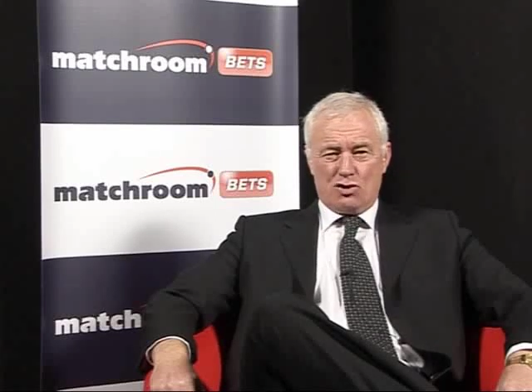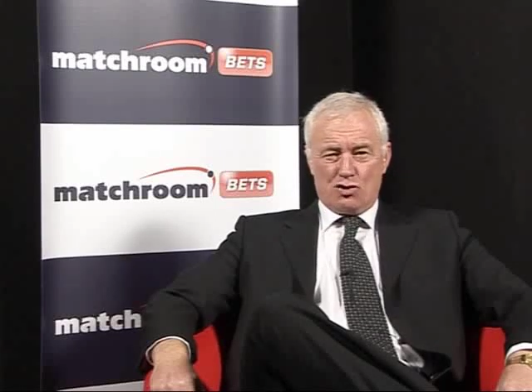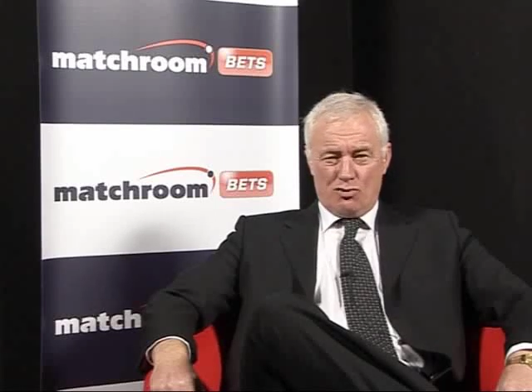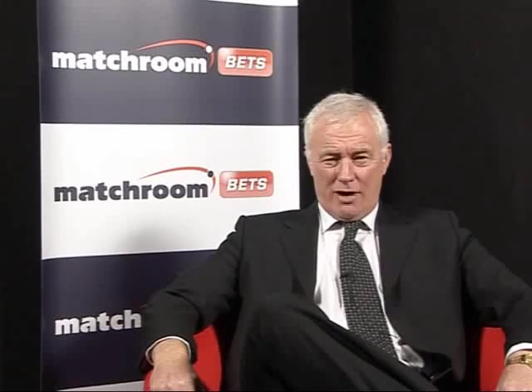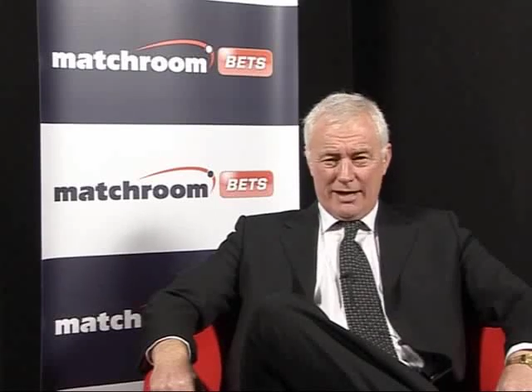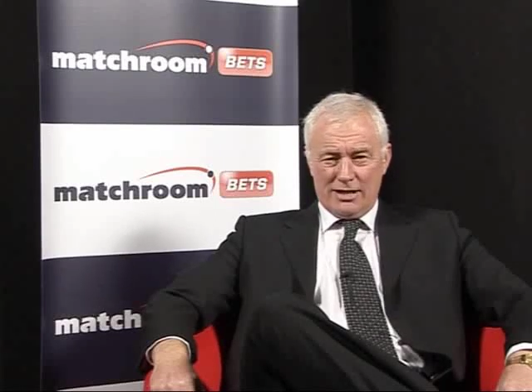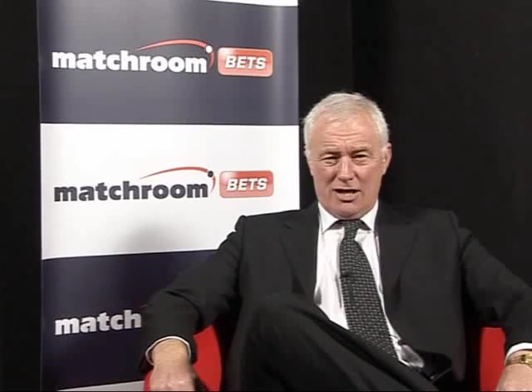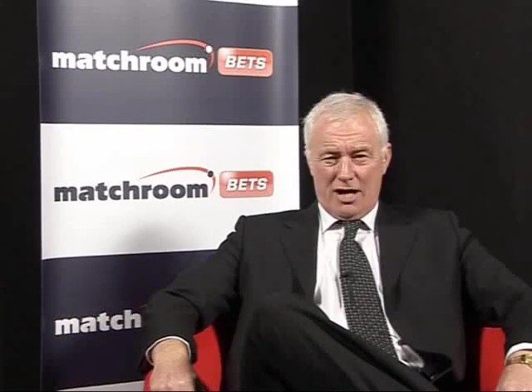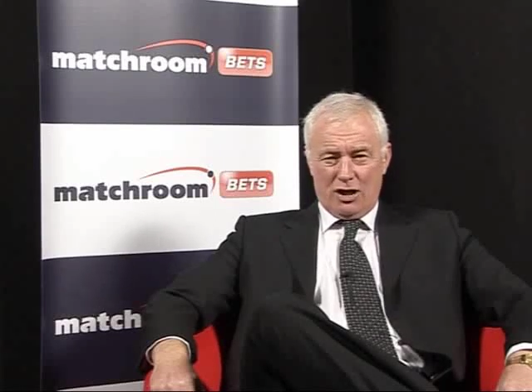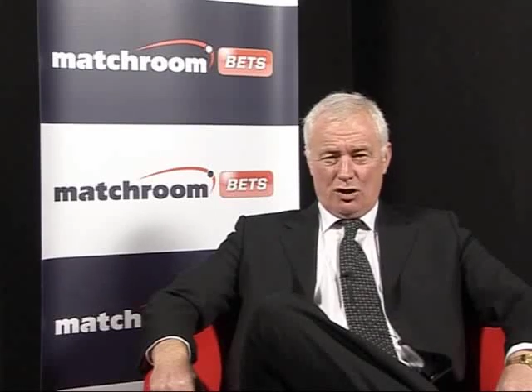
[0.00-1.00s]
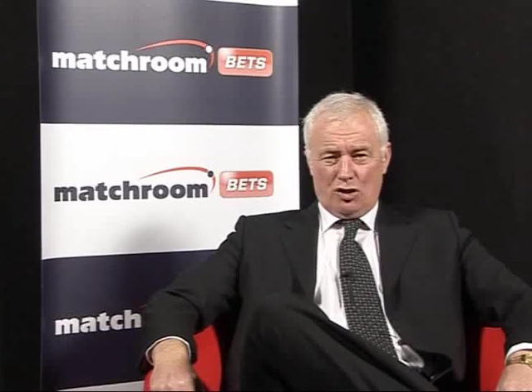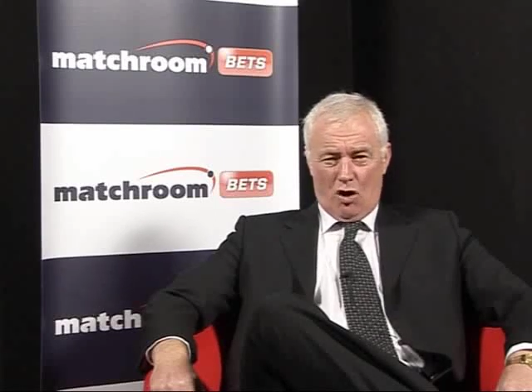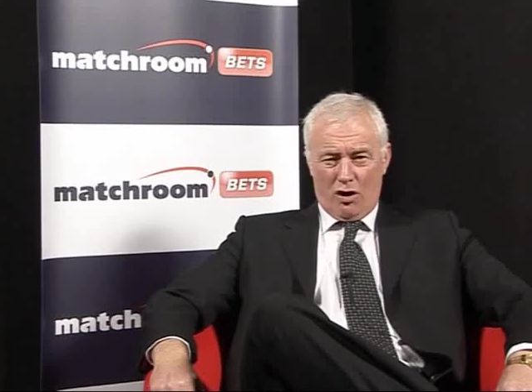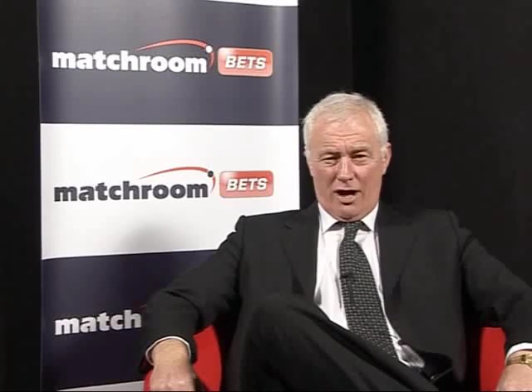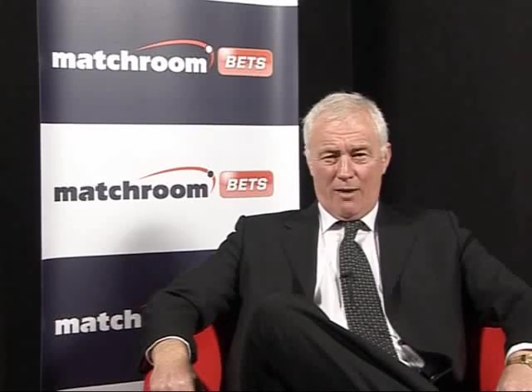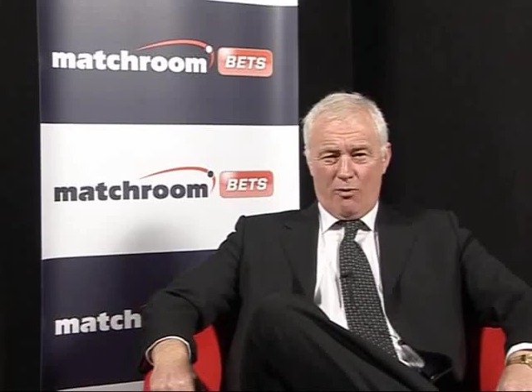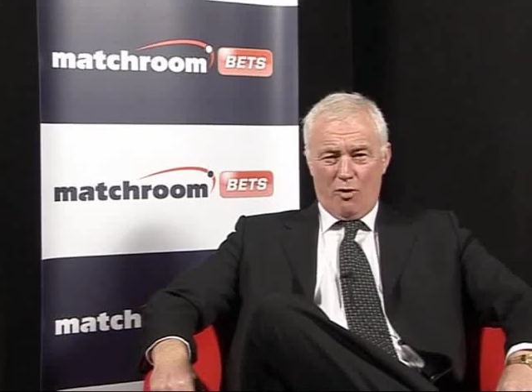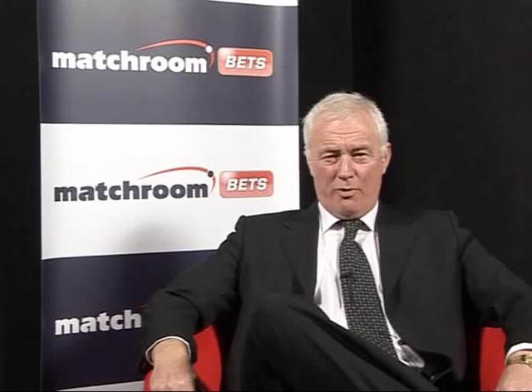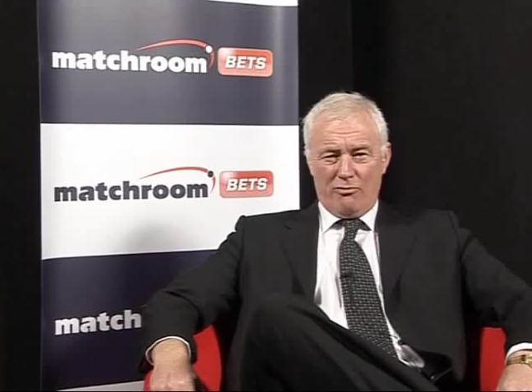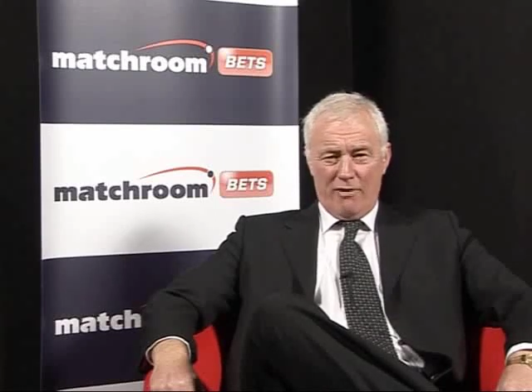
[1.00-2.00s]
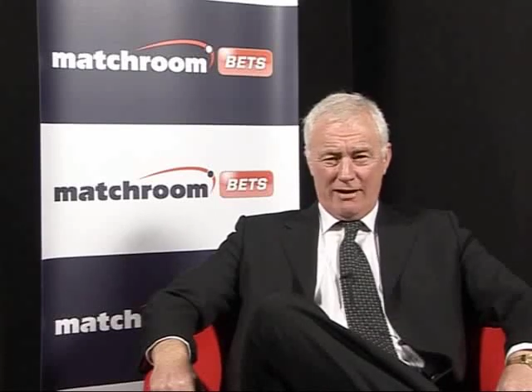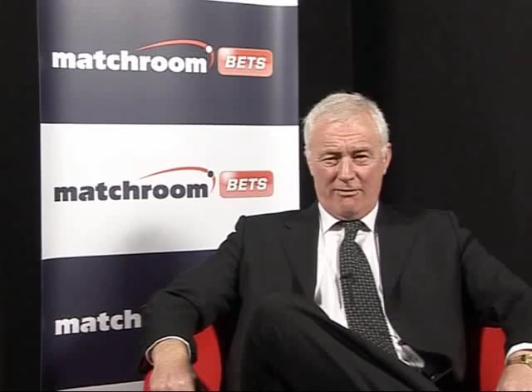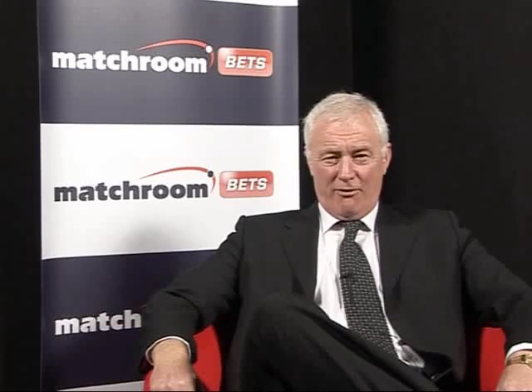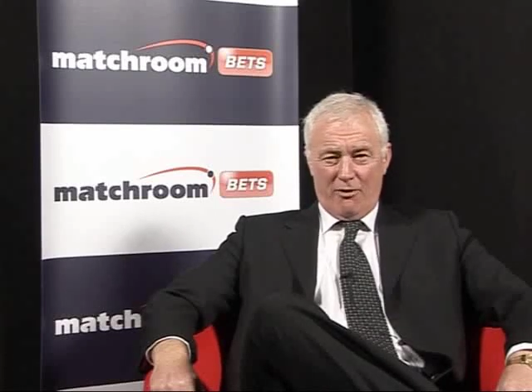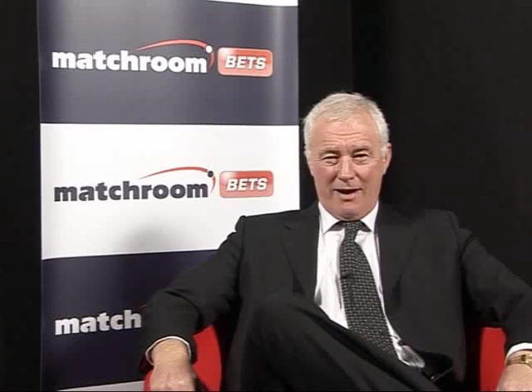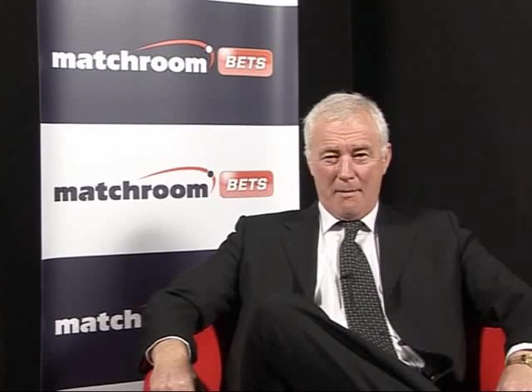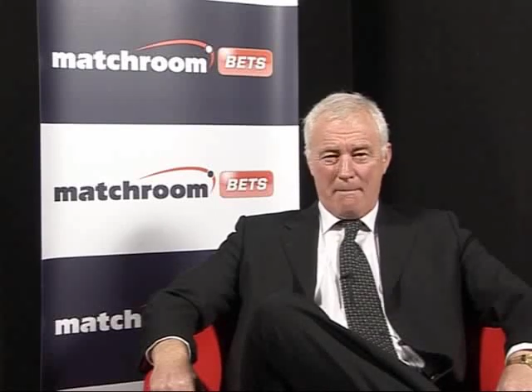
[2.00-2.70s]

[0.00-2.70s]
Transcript: trains like a dog and will be ready for it,